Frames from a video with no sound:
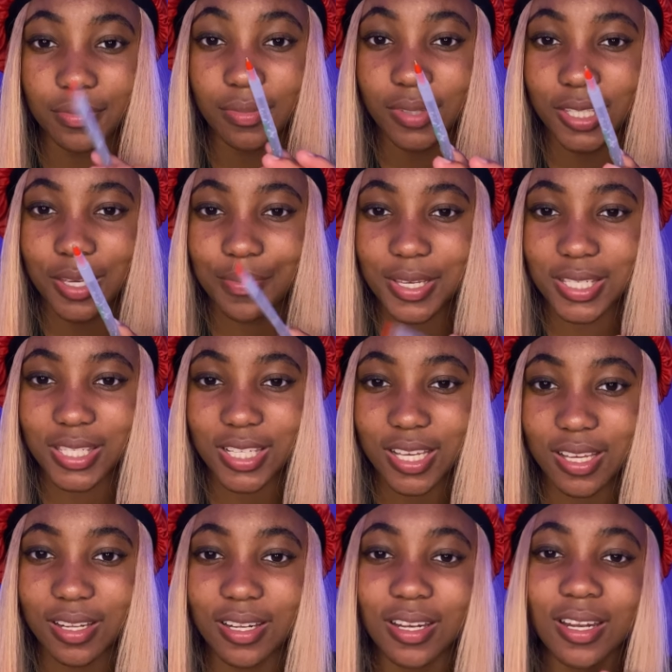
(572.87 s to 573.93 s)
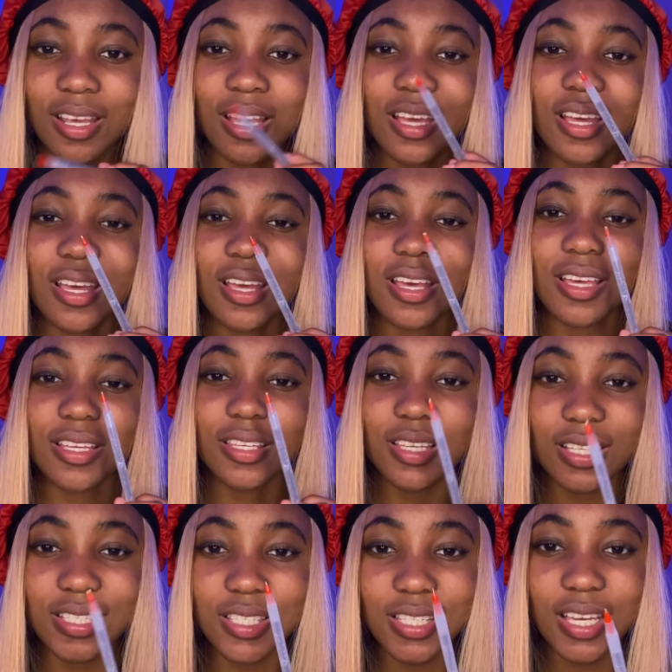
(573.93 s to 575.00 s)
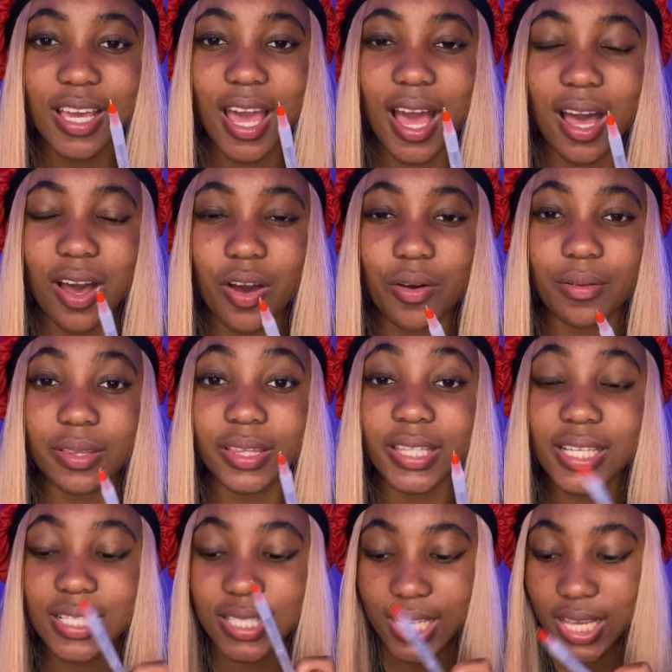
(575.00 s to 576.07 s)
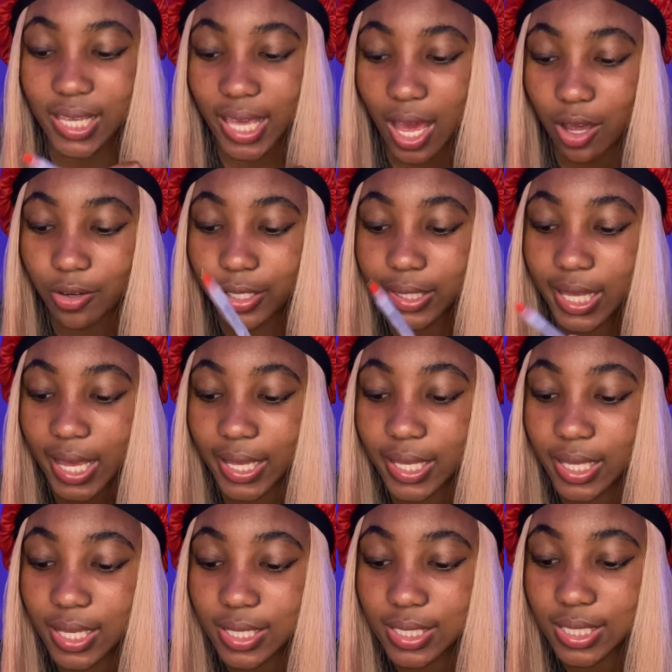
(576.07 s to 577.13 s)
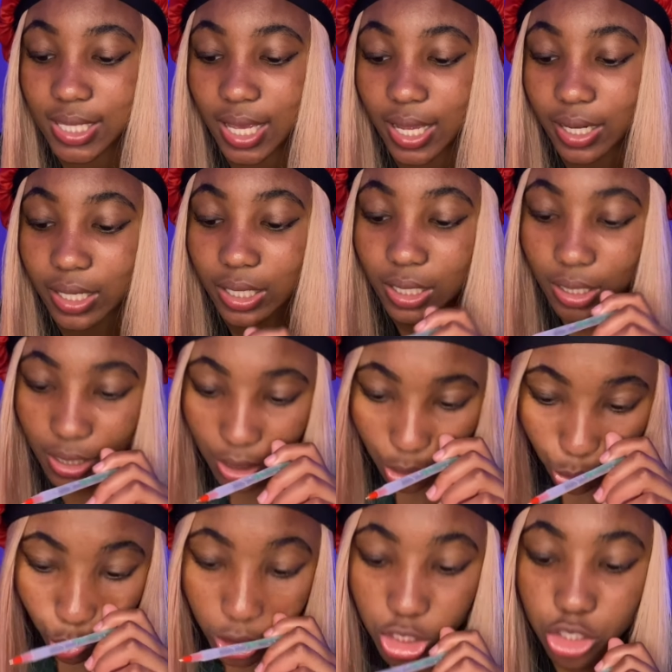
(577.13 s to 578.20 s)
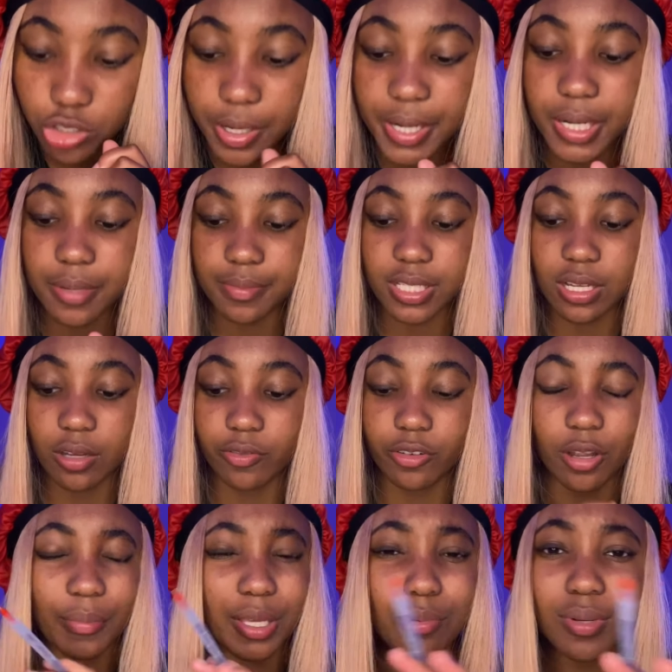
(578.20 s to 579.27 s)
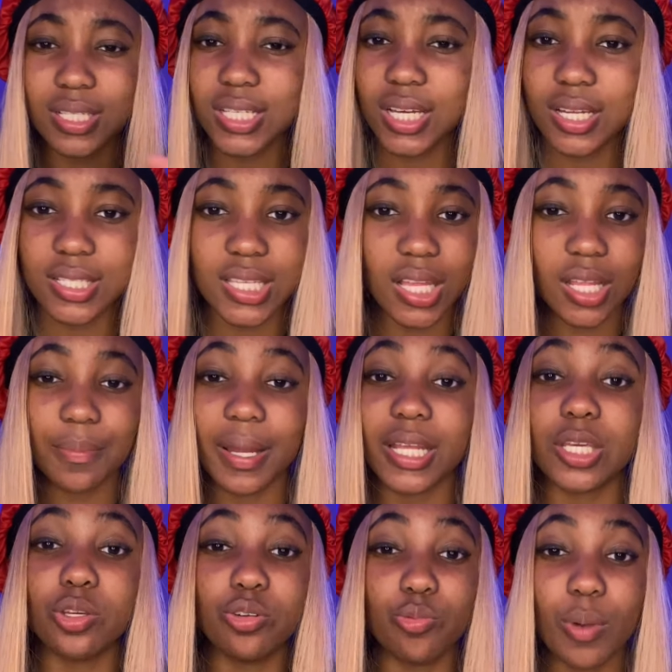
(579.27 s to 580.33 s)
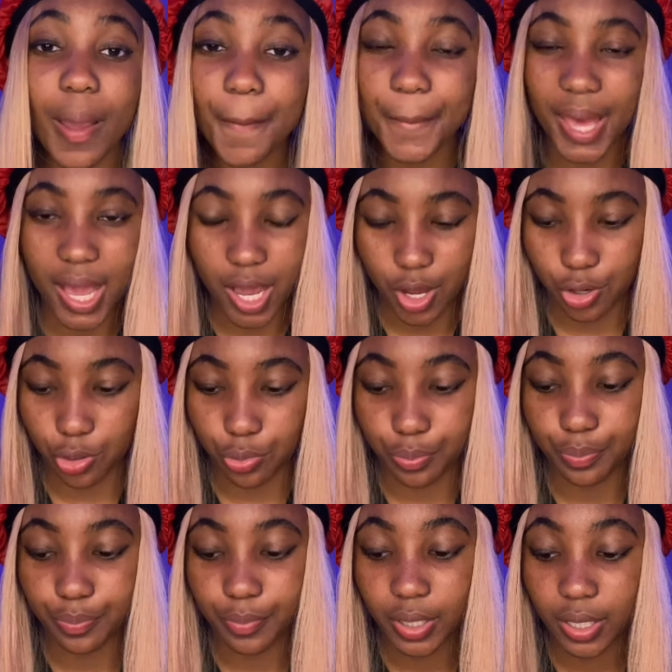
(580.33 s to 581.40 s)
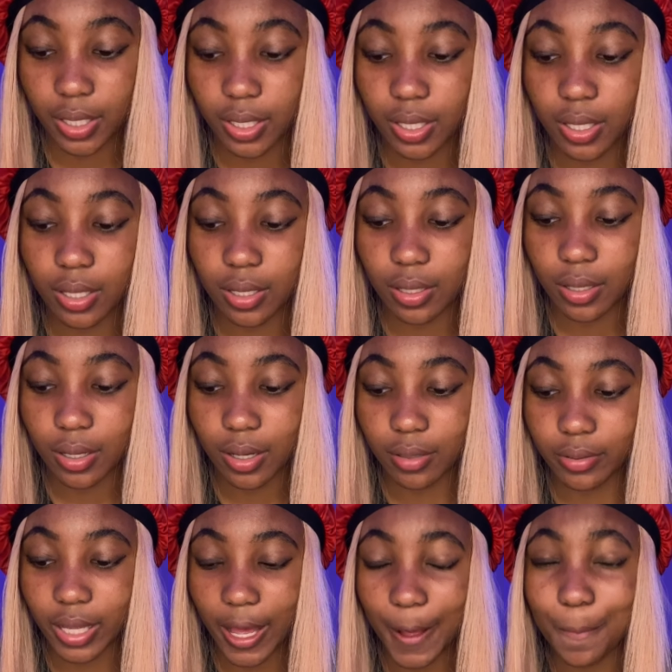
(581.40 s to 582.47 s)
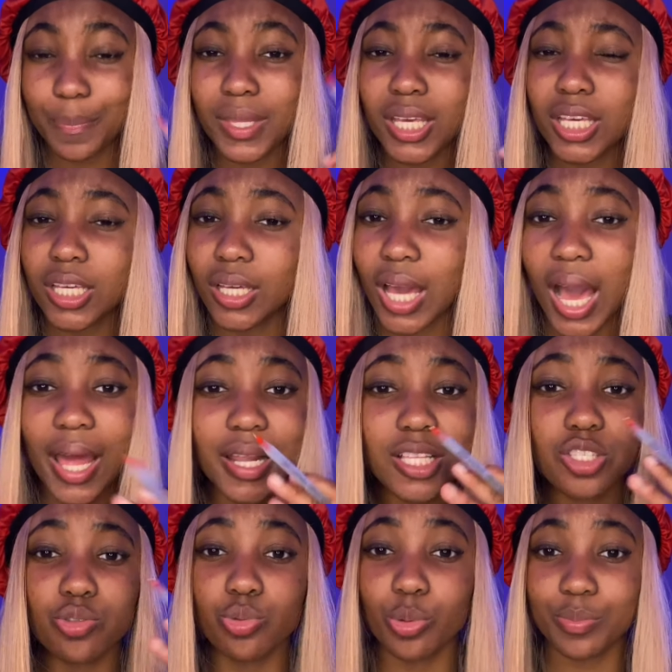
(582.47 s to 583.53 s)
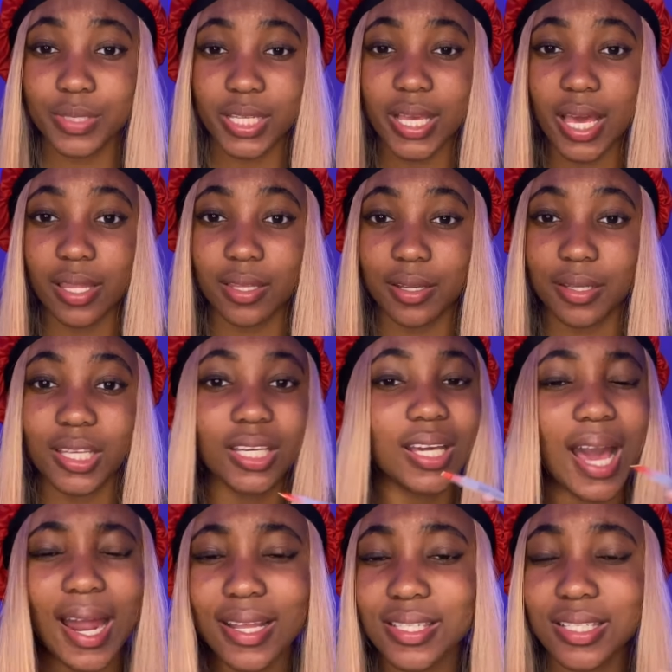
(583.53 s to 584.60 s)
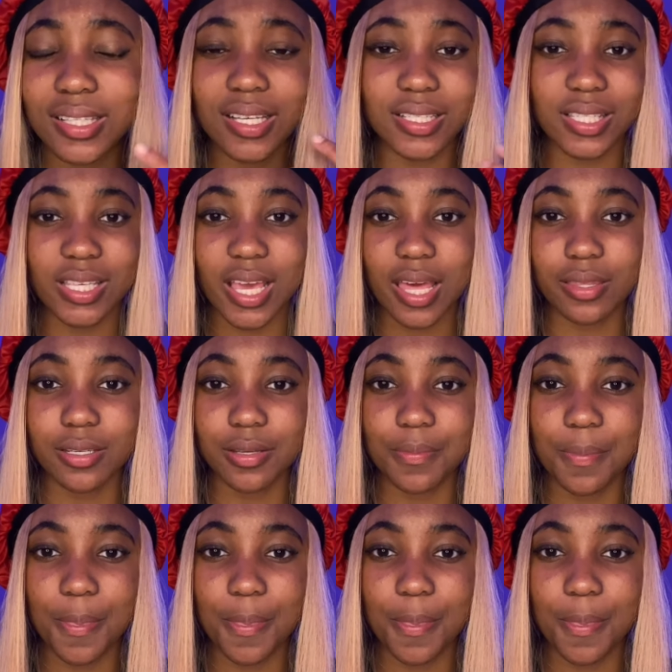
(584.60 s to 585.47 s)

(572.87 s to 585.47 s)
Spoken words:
You missed it. You see how this encounter that he said he restrained himself from, he wasn't going to tell anybody, he went back home, okay? He got his group together. He got his clique together.